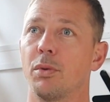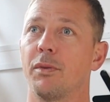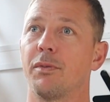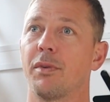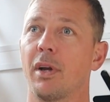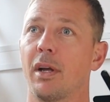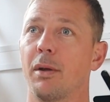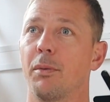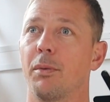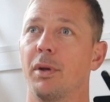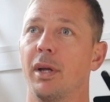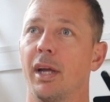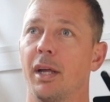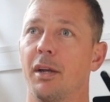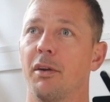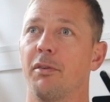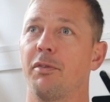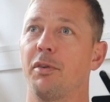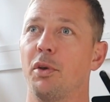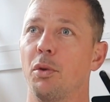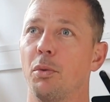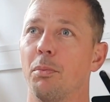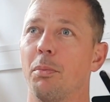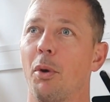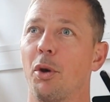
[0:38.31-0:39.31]
We've had, we had a
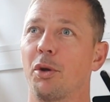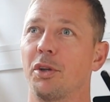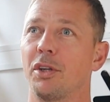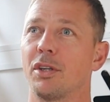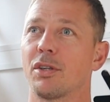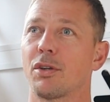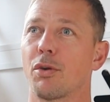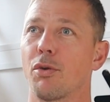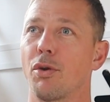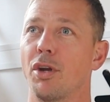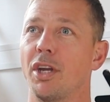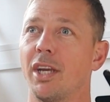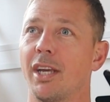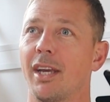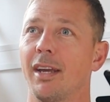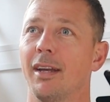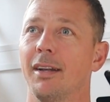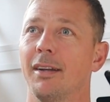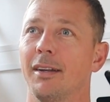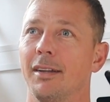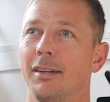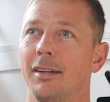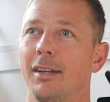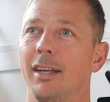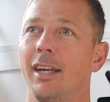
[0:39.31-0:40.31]
few bodies
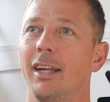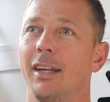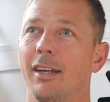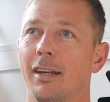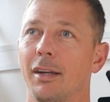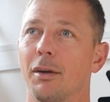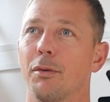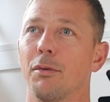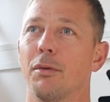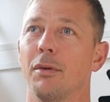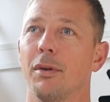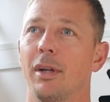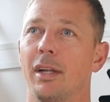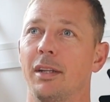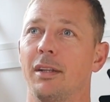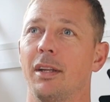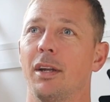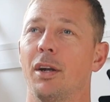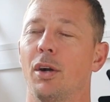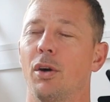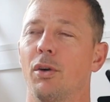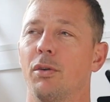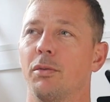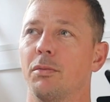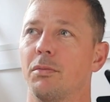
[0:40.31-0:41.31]
creaking and needed a
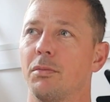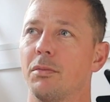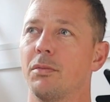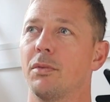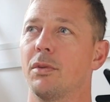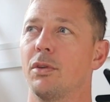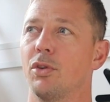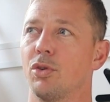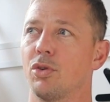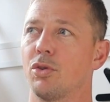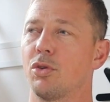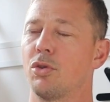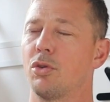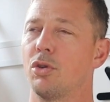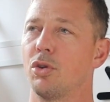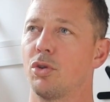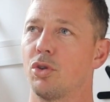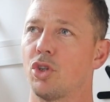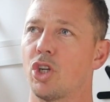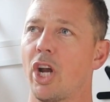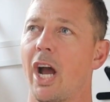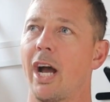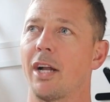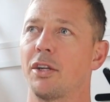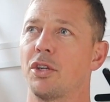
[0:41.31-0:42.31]
you know just
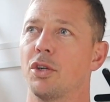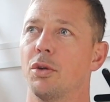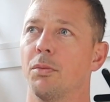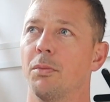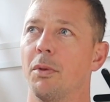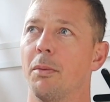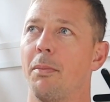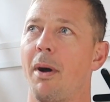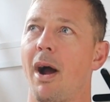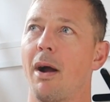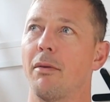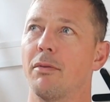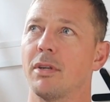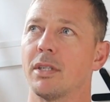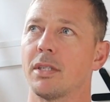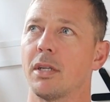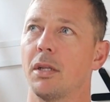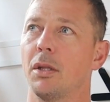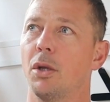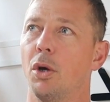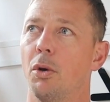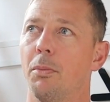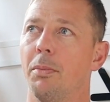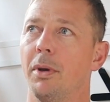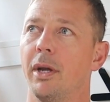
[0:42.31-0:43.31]
just charging up the batteries
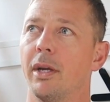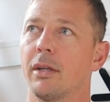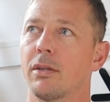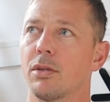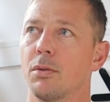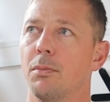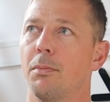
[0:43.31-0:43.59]
a little bit.